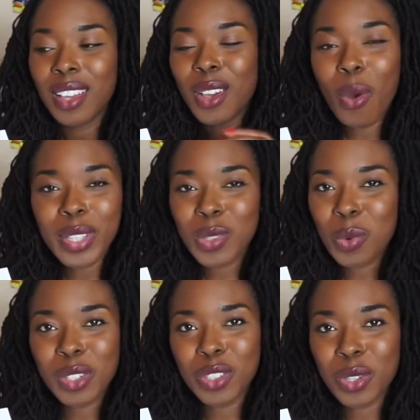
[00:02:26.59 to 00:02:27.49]
Going
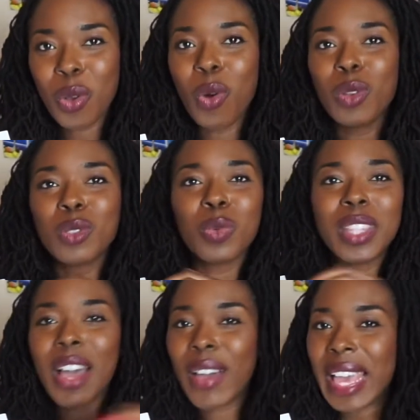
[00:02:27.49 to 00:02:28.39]
towards your goals
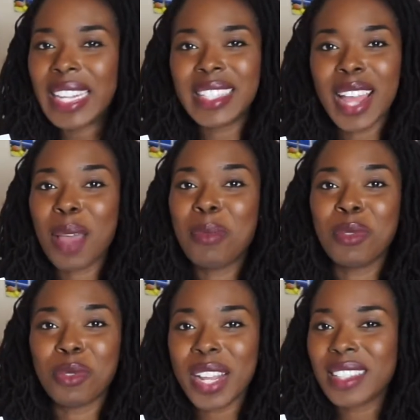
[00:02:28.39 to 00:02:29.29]
without any type
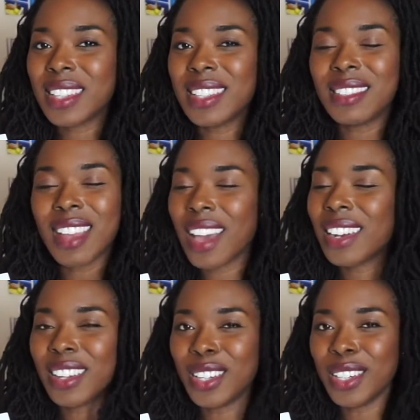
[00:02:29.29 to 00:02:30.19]
of rest is not
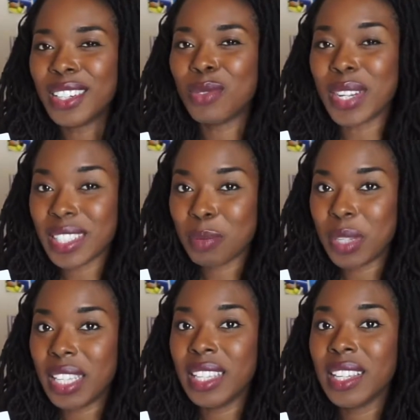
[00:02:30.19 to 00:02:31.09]
a good
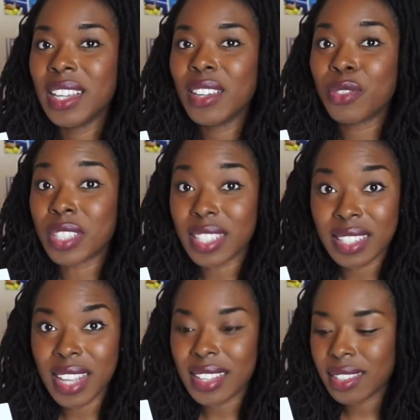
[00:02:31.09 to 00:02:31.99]
recipe for
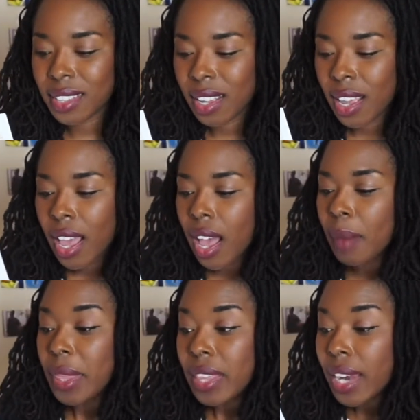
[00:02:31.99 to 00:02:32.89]
success. Um,
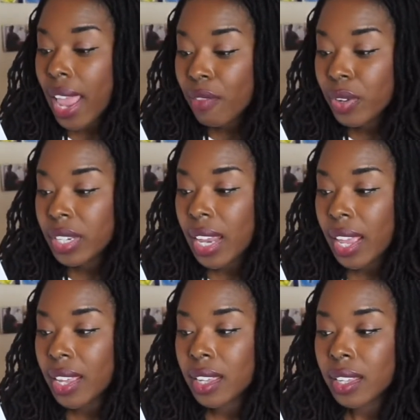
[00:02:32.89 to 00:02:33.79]
and then every
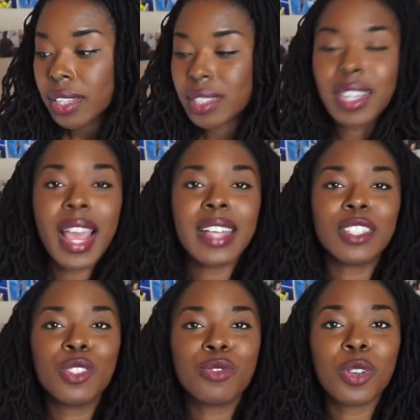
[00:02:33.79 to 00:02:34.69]
day, it's going to ask
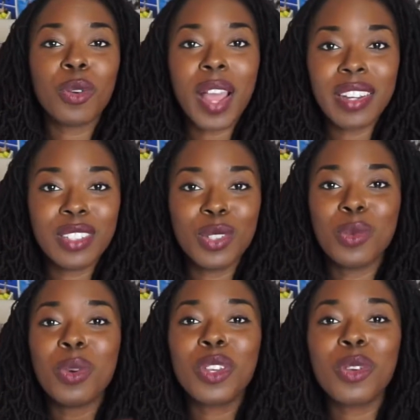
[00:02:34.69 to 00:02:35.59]
you for gratitude.
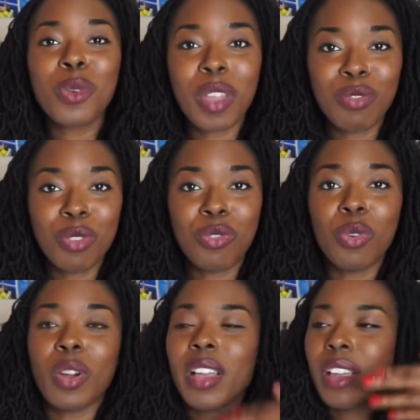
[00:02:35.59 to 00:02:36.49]
What are you grateful
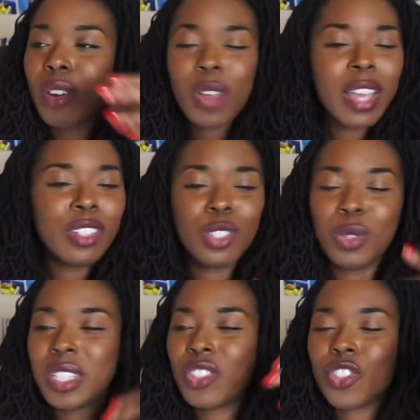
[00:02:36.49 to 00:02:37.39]
for? Gratitude
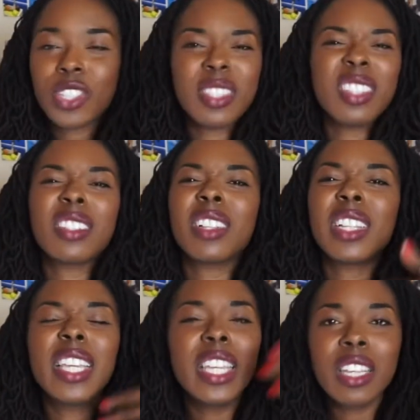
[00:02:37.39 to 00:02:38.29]
is just this
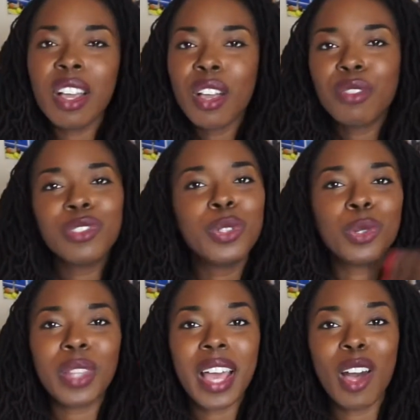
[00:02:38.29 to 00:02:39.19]
clean fuel
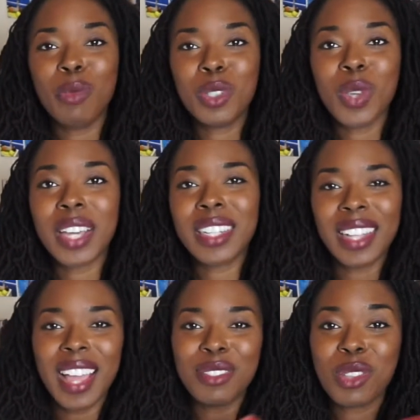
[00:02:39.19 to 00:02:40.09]
that helps you out in
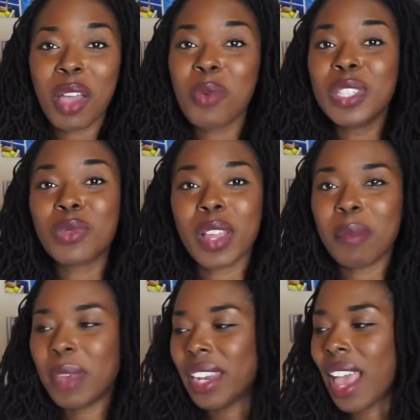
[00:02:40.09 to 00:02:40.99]
life. So I always
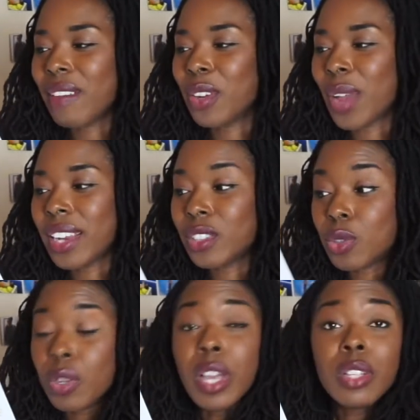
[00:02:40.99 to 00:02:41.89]
recommend having
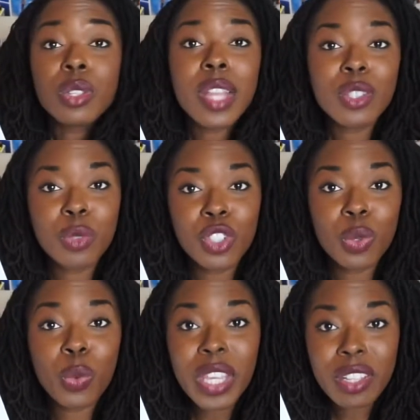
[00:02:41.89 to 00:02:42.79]
gratitude. So that's what your
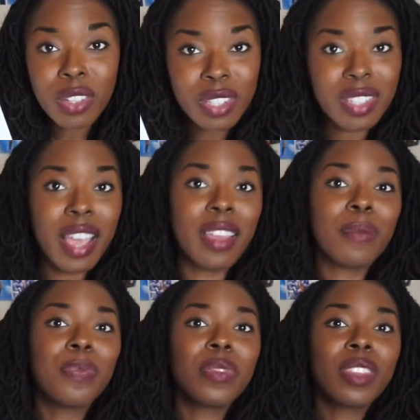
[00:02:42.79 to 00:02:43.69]
week looks like.
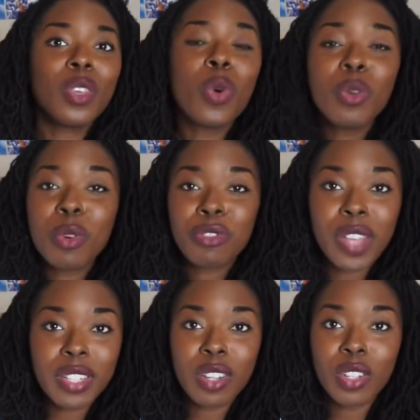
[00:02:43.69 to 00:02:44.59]
You want to
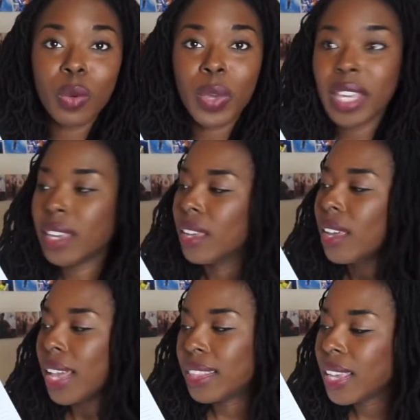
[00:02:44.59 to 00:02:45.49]
reflect on your week.
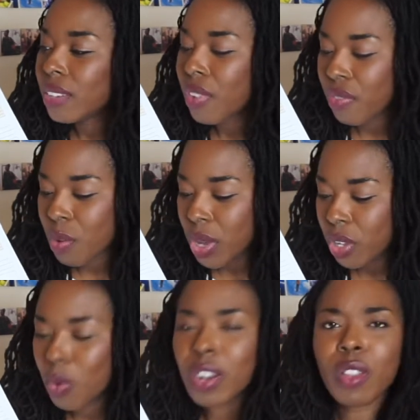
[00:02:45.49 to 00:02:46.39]
At the end of every week, you
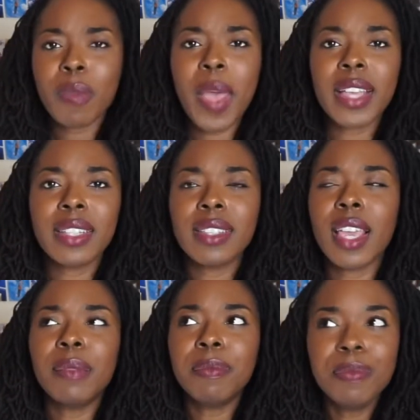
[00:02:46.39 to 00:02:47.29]
want to look back and
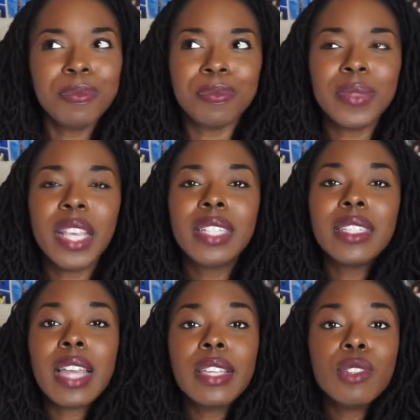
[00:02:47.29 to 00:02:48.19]
say, hmm, did
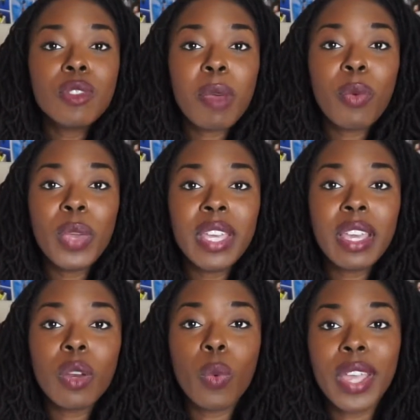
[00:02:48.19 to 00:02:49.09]
I use my week in
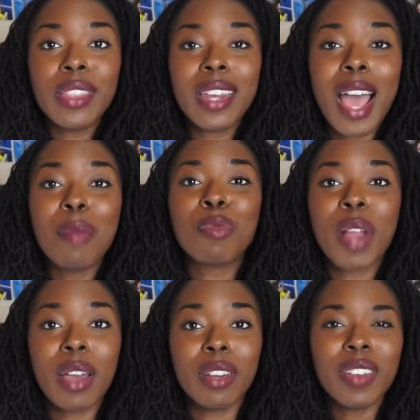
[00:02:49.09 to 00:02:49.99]
a way that I'm
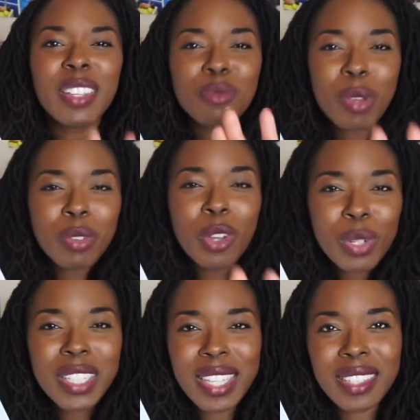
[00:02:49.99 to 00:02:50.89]
proud of?
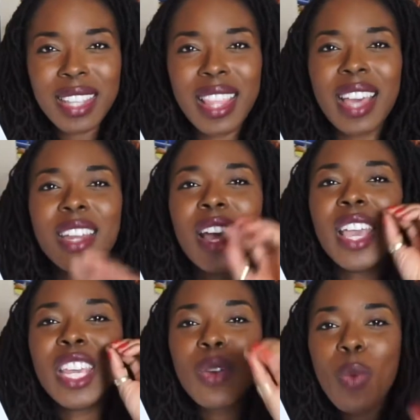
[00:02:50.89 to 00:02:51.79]
Notice I said that
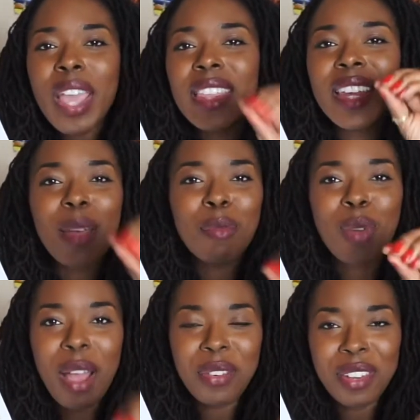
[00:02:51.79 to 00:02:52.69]
in a way that I'm
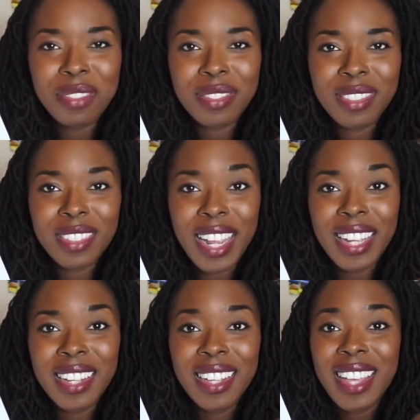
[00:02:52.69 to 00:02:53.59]
proud of,
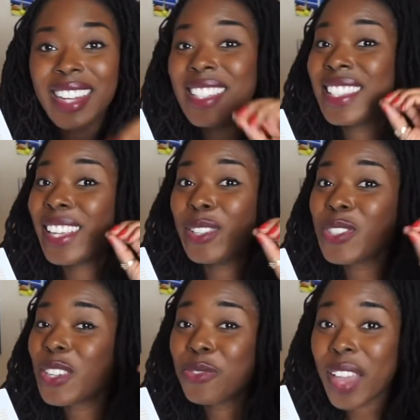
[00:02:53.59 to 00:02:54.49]
right? I didn't say use
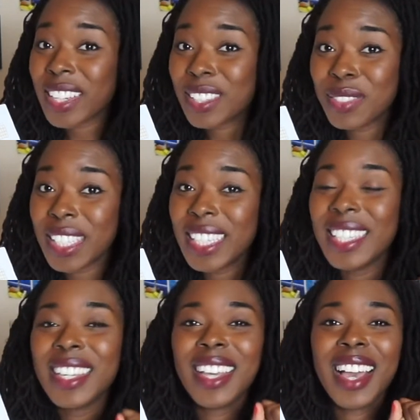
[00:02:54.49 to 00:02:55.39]
it effectively.
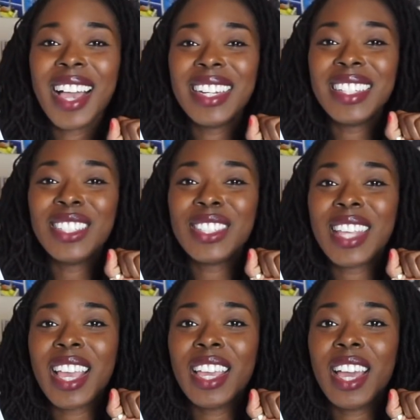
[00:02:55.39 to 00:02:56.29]
I didn't
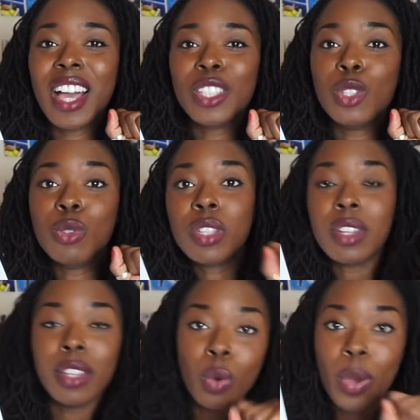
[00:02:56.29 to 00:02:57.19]
say uh, use it
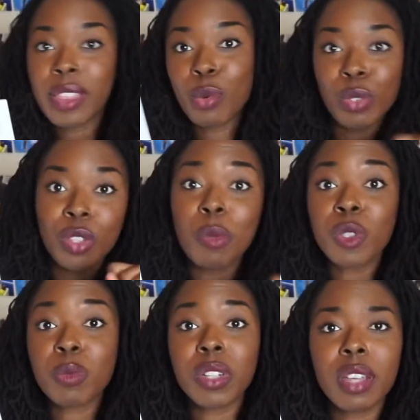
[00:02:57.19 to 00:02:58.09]
in the way that was the
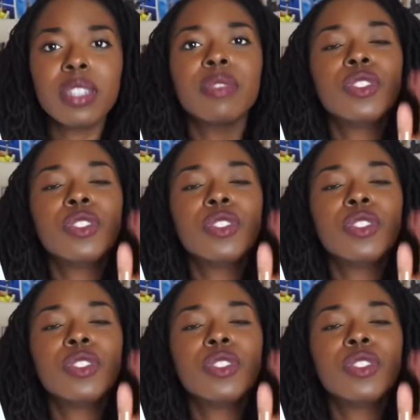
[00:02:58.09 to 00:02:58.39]
most productive.